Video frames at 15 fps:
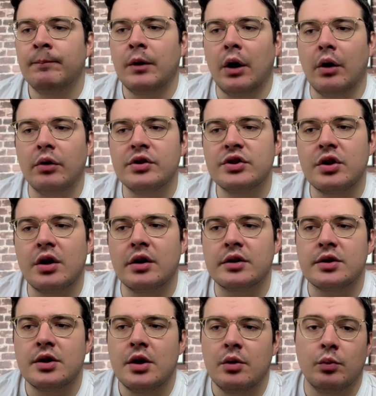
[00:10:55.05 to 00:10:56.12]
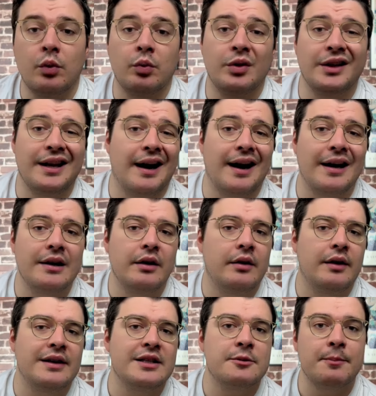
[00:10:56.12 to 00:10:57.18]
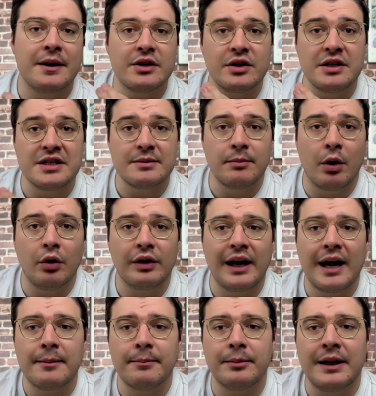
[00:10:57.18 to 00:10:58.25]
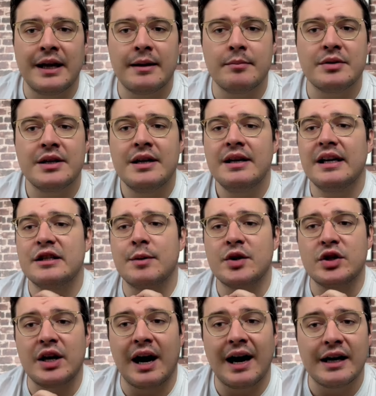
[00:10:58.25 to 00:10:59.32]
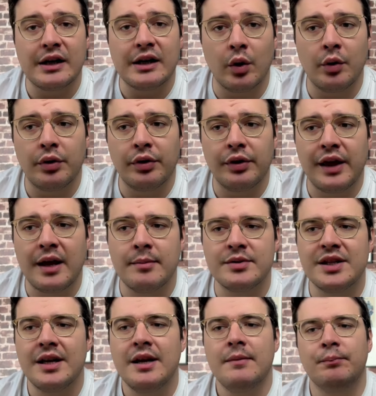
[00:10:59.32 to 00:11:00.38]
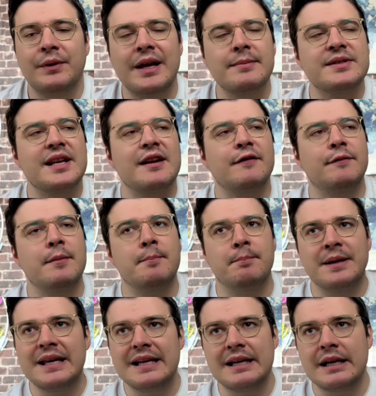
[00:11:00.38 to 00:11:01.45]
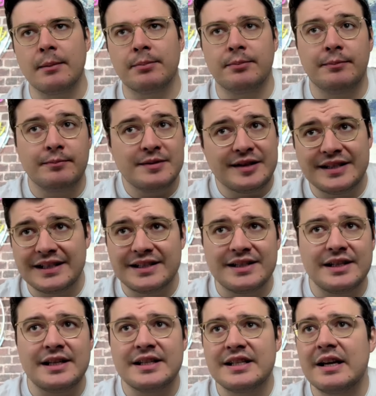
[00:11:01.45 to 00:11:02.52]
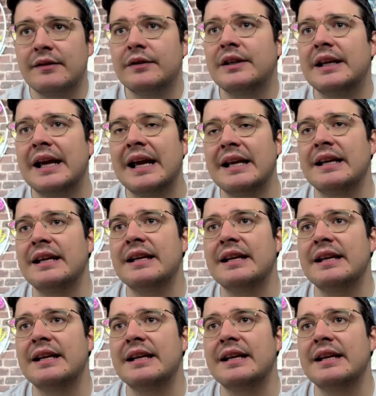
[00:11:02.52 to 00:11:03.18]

All stocks were really higher, especially small cap names, especially high growth names, names that have been beaten up 60, 70, 80,